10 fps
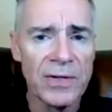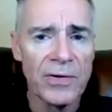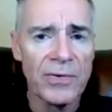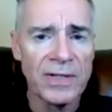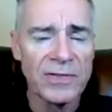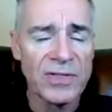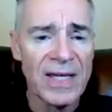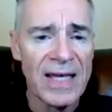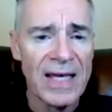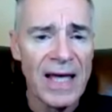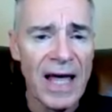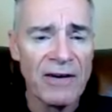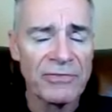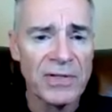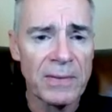their earnings
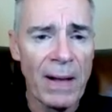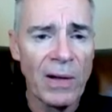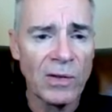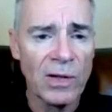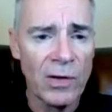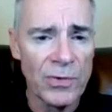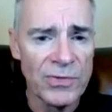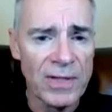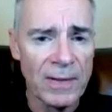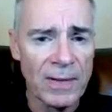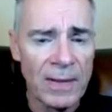after the bell closed